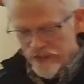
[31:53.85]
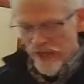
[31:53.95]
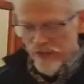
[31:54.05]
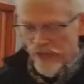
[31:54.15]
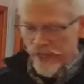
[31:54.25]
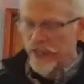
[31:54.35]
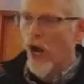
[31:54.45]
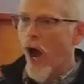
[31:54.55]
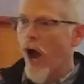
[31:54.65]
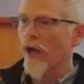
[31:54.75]
guy's like an
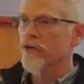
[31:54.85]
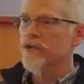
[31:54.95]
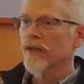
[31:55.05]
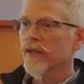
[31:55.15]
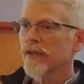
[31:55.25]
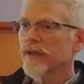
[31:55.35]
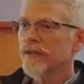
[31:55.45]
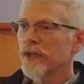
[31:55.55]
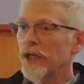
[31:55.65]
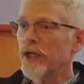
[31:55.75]
ox
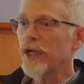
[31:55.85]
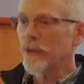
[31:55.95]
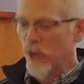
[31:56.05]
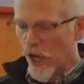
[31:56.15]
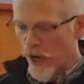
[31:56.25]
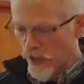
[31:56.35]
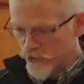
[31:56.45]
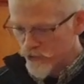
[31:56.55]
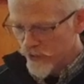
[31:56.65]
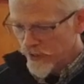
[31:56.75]
a dumb
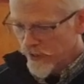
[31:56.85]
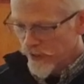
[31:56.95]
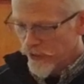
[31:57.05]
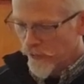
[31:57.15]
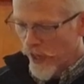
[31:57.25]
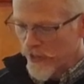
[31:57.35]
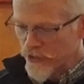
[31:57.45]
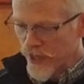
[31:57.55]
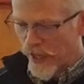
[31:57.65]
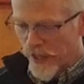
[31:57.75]
ox, you might
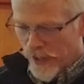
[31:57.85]
say,